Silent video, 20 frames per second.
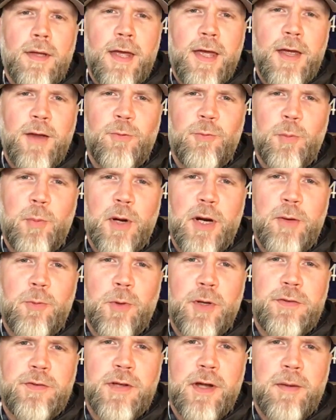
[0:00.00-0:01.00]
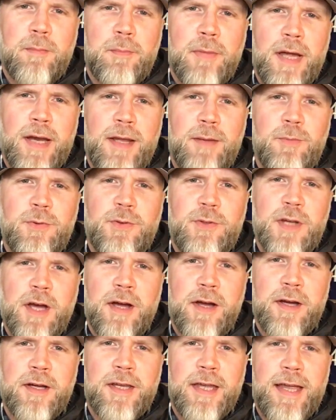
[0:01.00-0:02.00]
Hey everybody, what's up? My name is
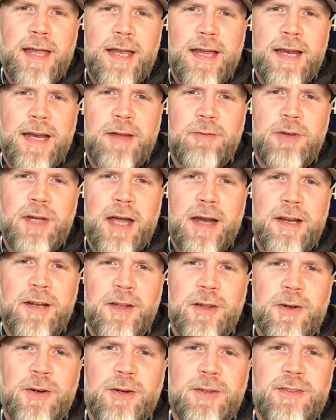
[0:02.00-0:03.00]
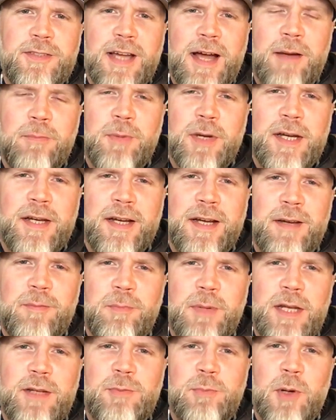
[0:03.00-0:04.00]
Doug and I've got another topic
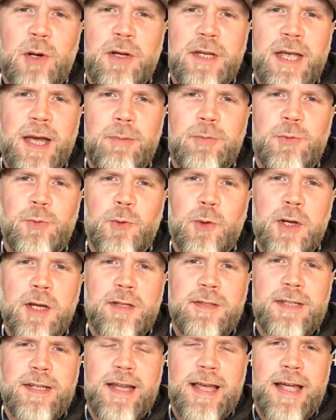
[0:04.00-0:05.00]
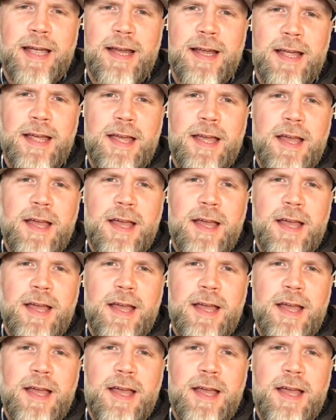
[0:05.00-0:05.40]
on baseball caps for you today.